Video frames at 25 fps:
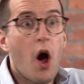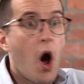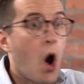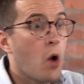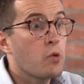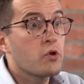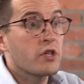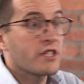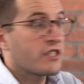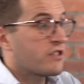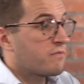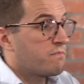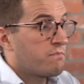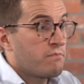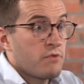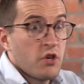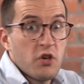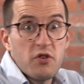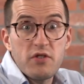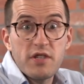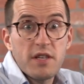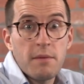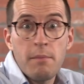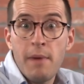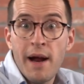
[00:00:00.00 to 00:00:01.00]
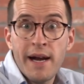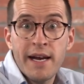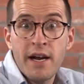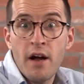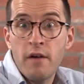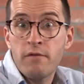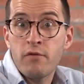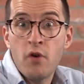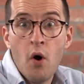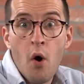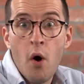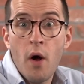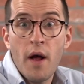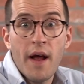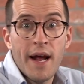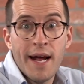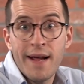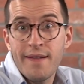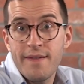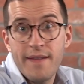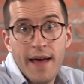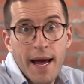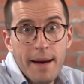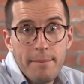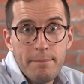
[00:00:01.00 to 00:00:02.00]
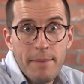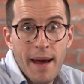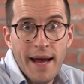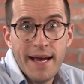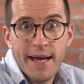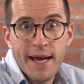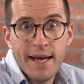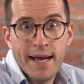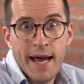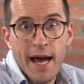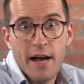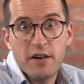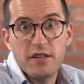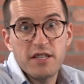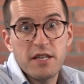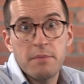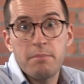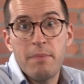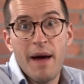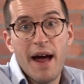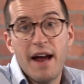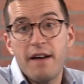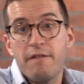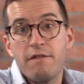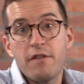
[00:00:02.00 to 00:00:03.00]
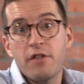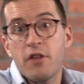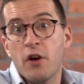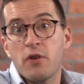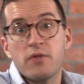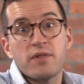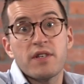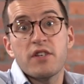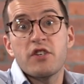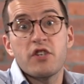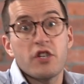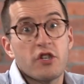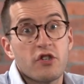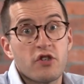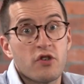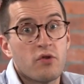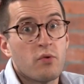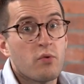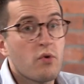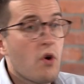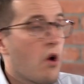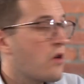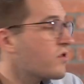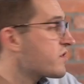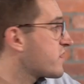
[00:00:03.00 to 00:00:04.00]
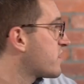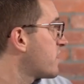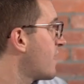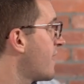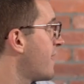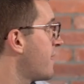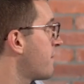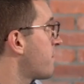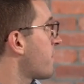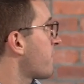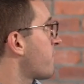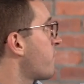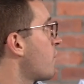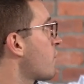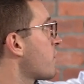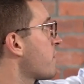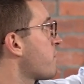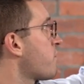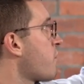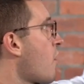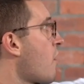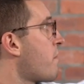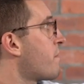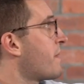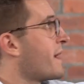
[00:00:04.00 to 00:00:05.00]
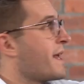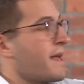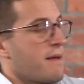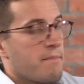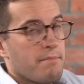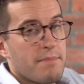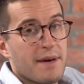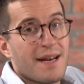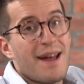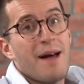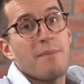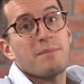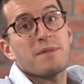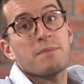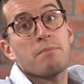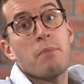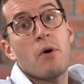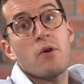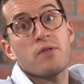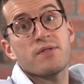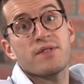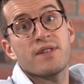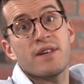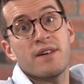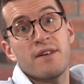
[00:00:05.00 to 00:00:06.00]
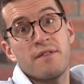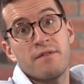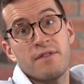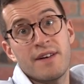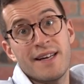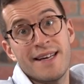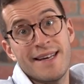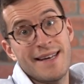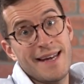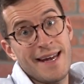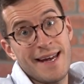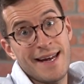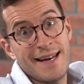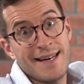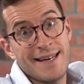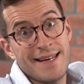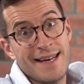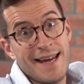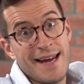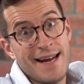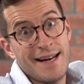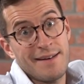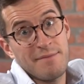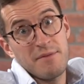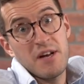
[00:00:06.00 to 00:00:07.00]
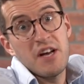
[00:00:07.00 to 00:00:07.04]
I'll just use the money I've got in that bank account to pay for those additional costs before the property becomes positively geared again.